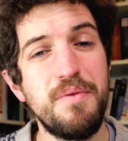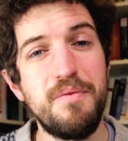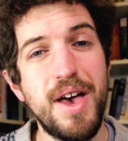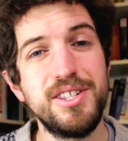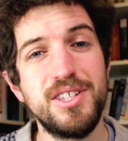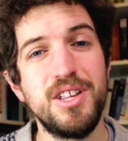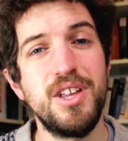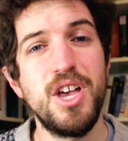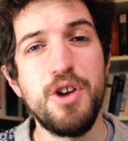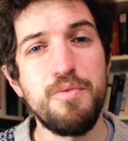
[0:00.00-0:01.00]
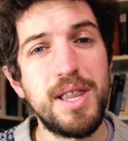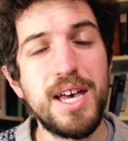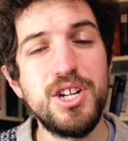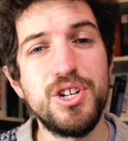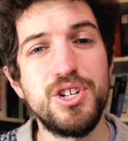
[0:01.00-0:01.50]
invest in
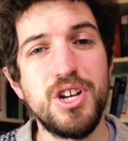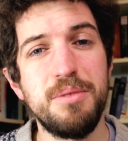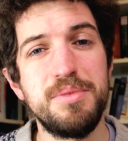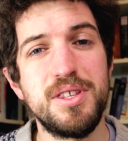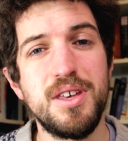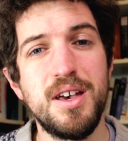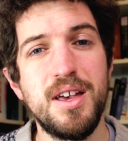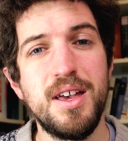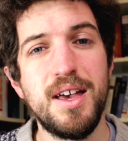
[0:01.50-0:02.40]
relationships that